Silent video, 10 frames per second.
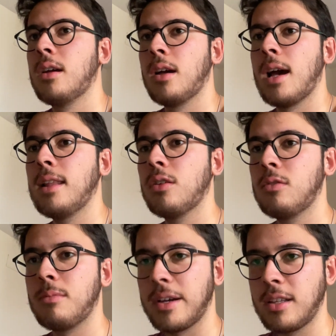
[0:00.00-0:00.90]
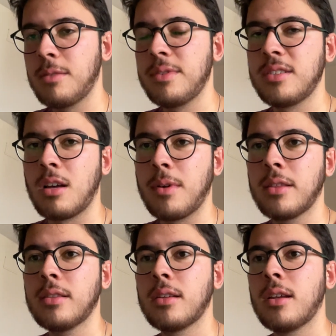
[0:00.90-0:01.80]
Hello, my name is
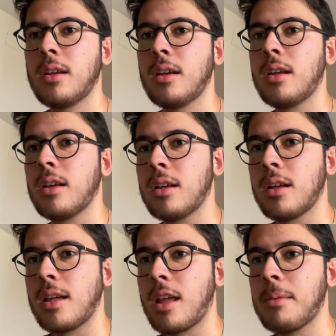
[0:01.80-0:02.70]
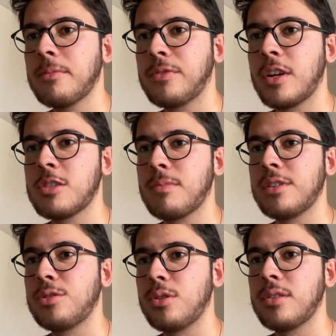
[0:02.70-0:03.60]
Yaman, and I'm freshman
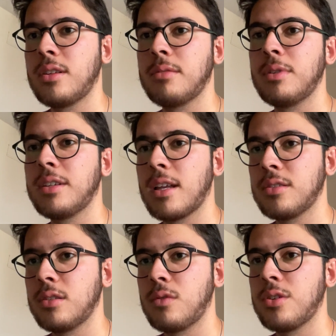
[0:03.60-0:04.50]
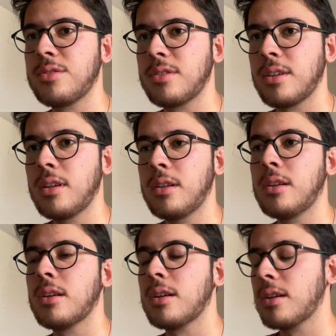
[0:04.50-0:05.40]
student in Bilkent University,
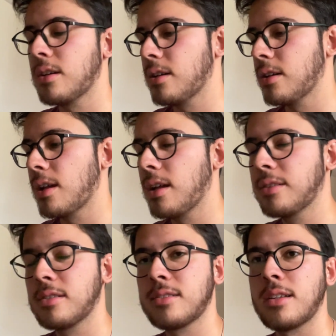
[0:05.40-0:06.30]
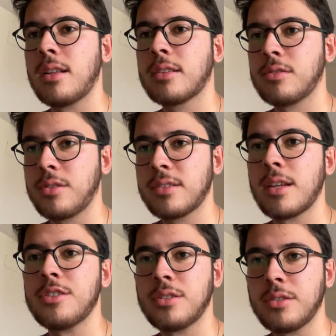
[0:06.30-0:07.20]
Electrics and Electronics
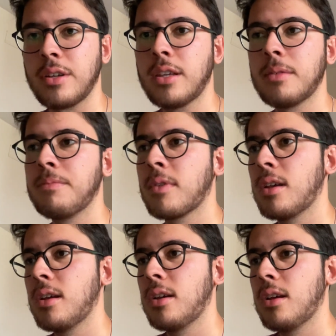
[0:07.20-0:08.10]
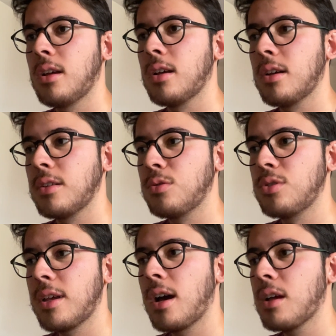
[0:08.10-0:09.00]
Engineering.
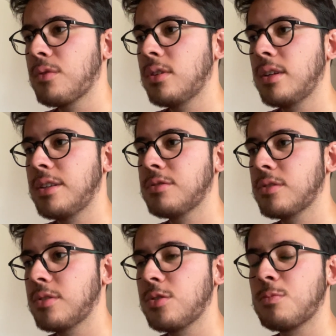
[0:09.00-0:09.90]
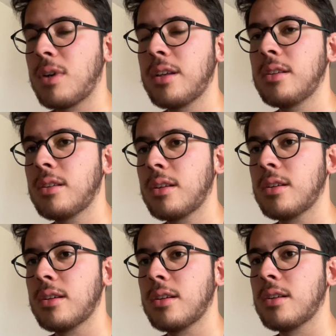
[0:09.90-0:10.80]
Today I will introduce my
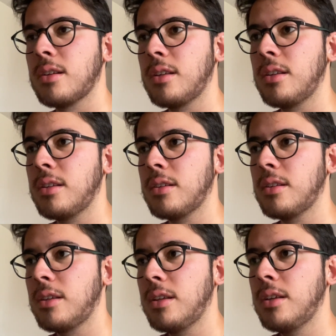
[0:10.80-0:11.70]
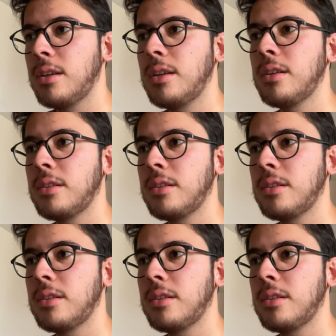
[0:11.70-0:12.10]
EE102